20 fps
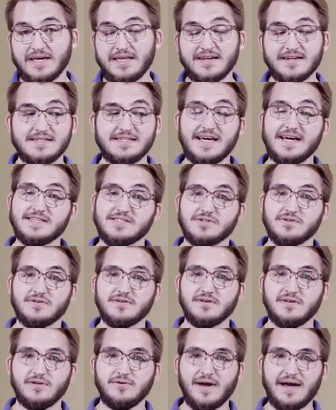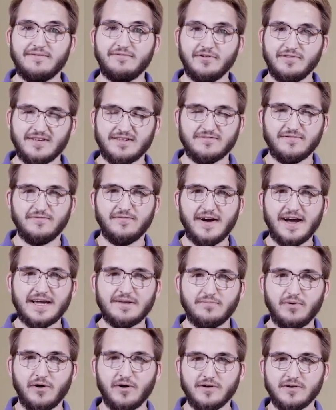in a desert, you have all these
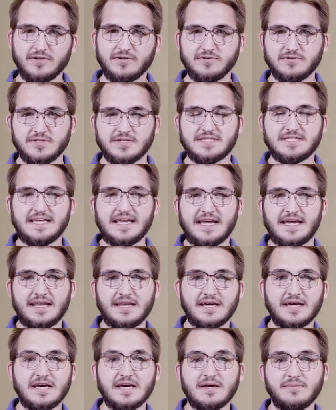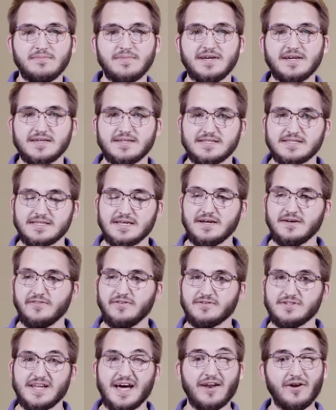fine particles of sand because
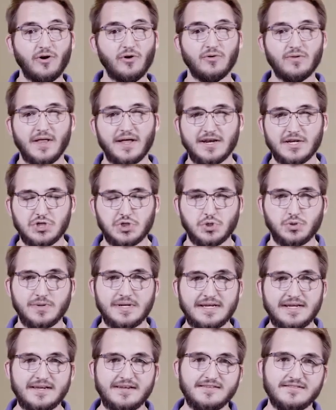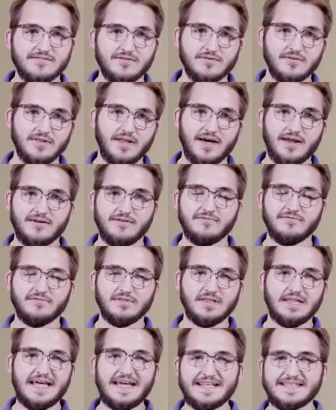there's not a whole lot of trees or a lot
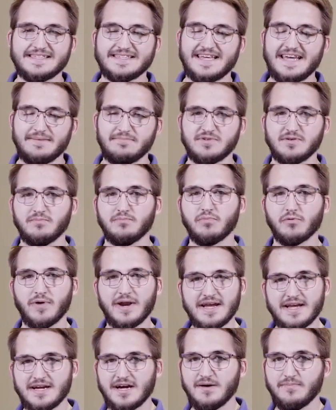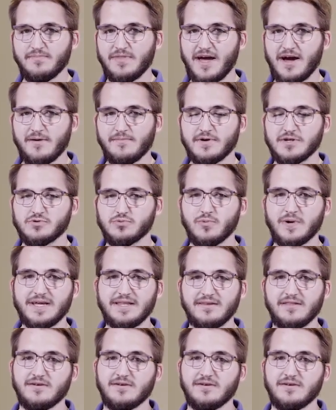of landscape to break up how much wind